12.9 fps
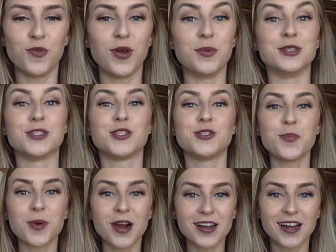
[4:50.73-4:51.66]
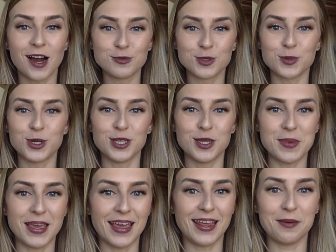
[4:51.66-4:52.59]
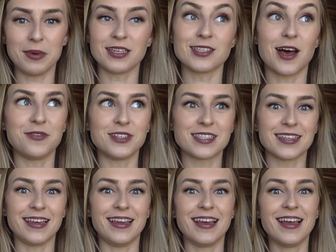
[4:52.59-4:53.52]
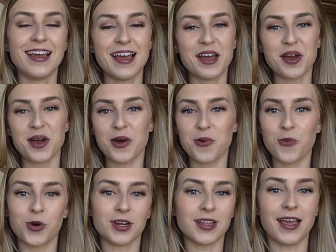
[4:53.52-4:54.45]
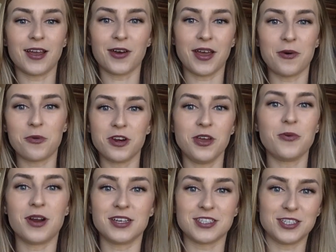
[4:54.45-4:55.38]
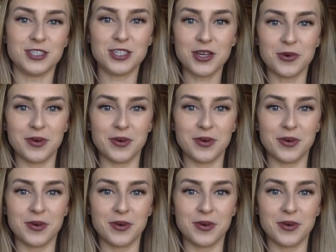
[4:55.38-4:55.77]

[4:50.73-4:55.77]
It was super uncomfortable in the beginning because obviously we're like, okay, what do you want us to do?